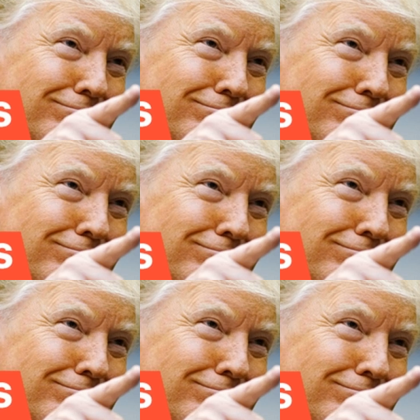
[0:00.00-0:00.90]

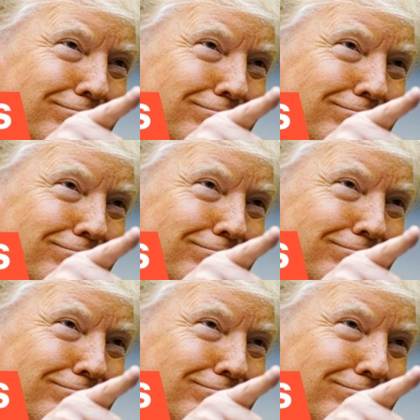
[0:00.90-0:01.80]

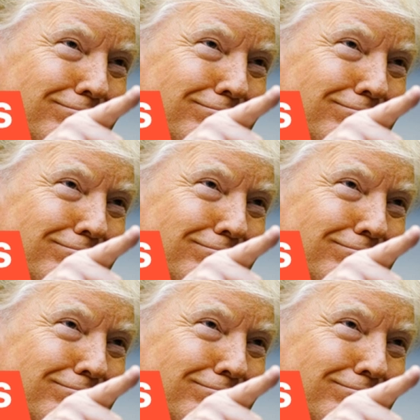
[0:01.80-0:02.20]
Nothing is said.